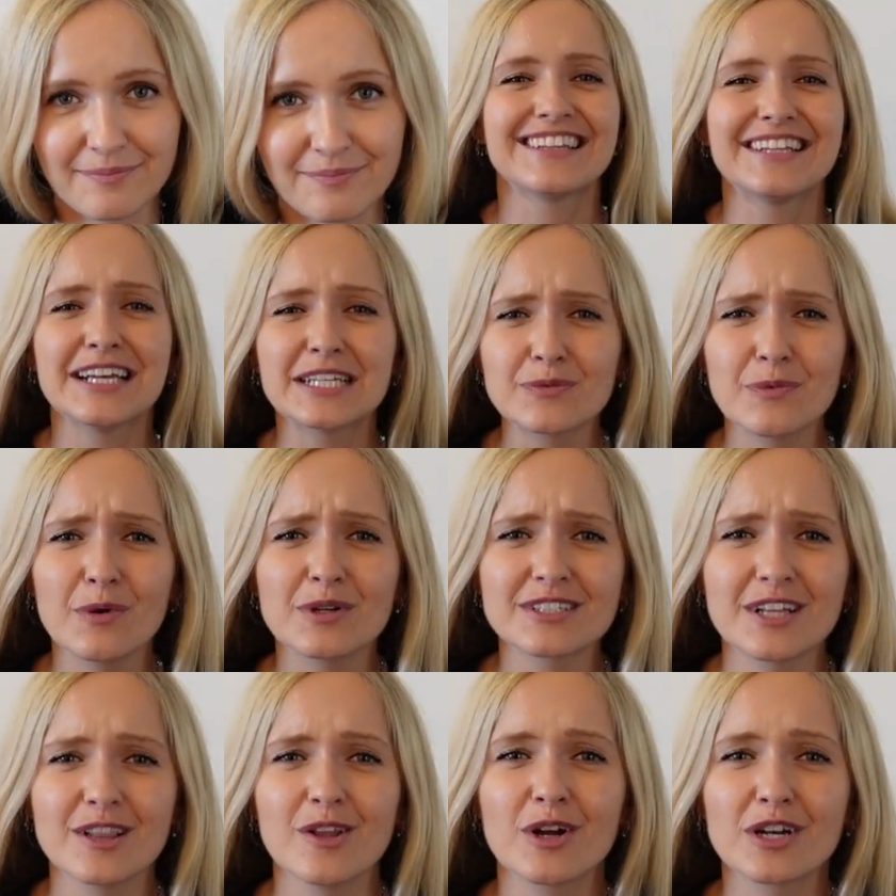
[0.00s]
This
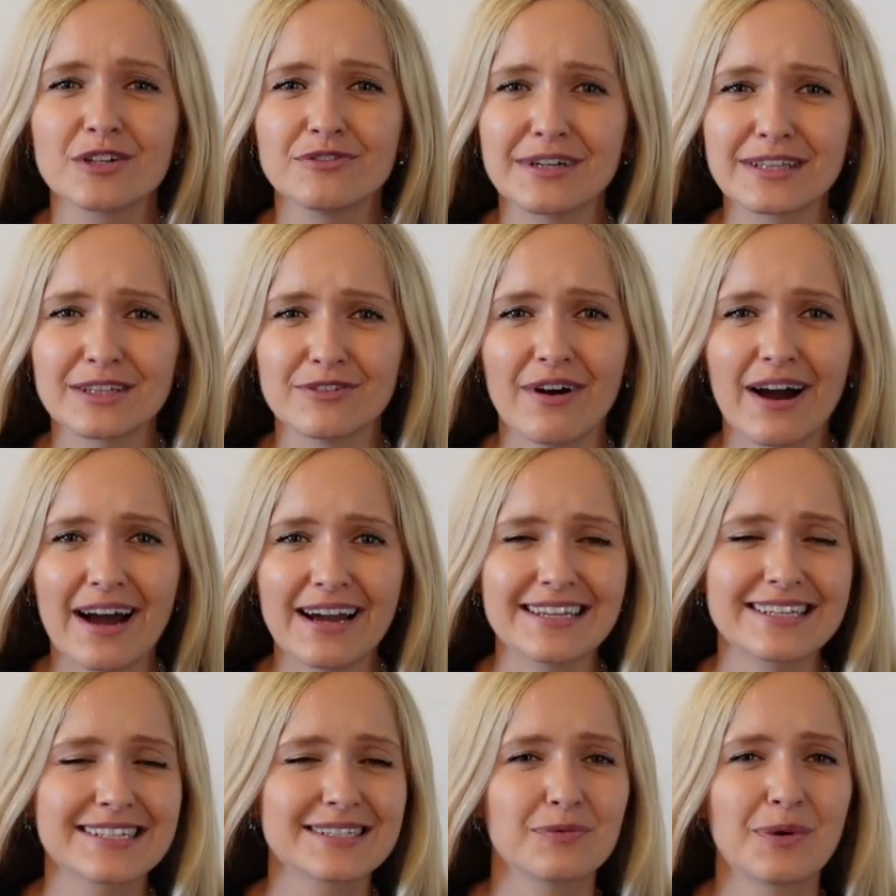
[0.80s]
was a lot of
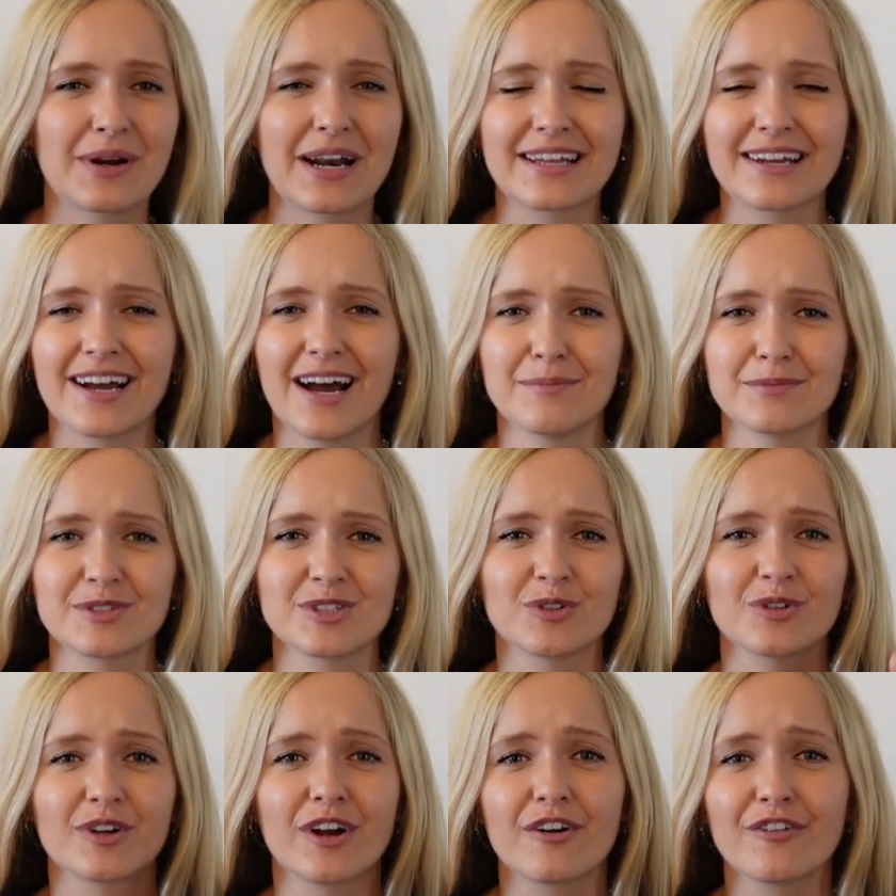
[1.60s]
advice when it comes
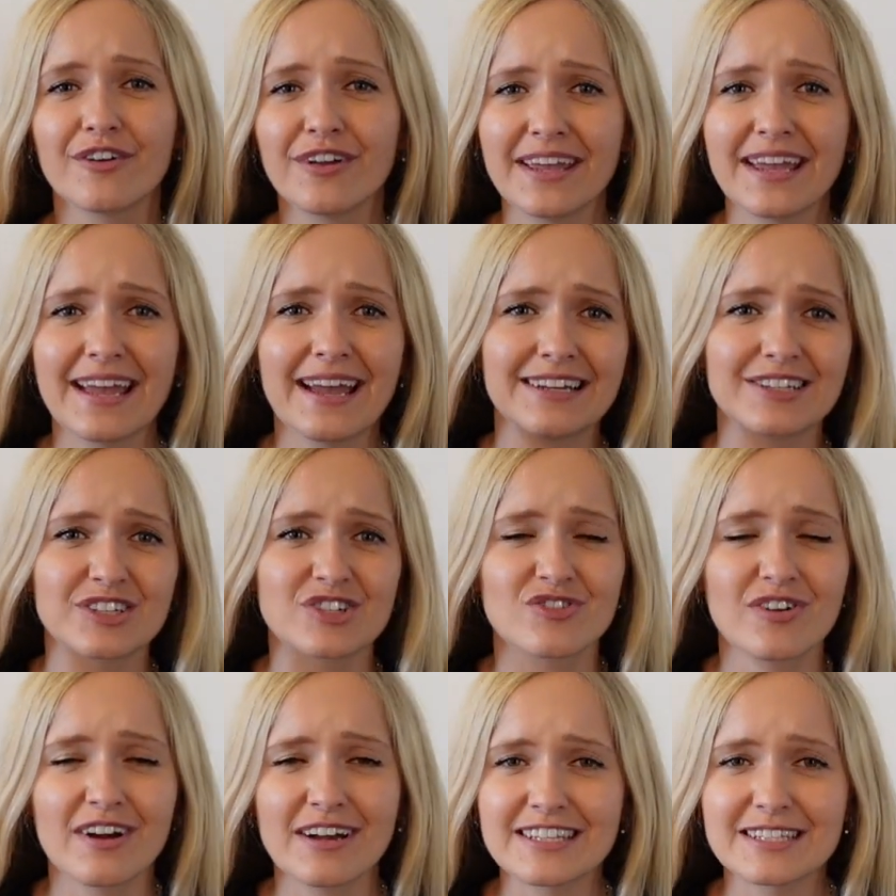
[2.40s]
to career and
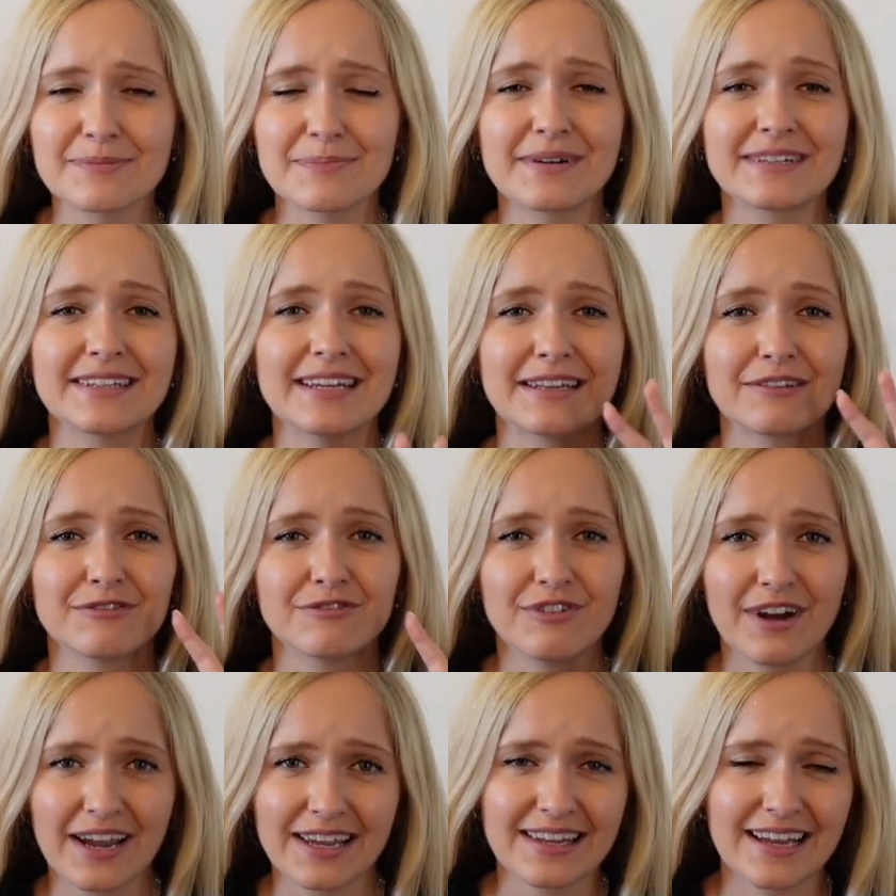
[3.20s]
transport and
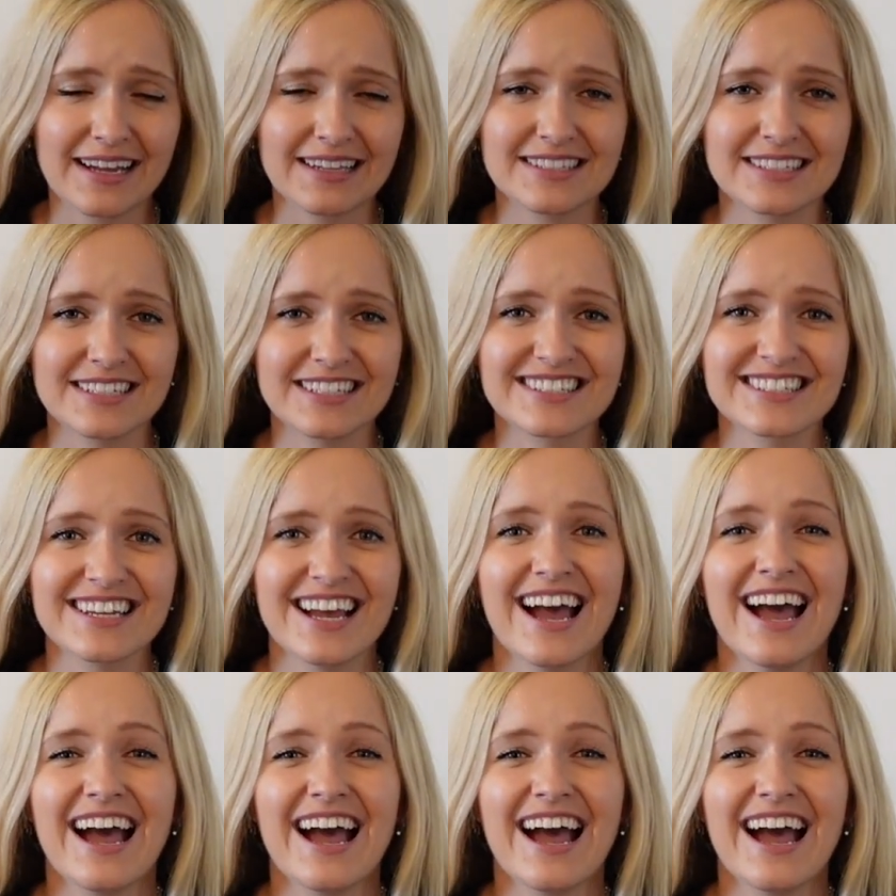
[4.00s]
finances,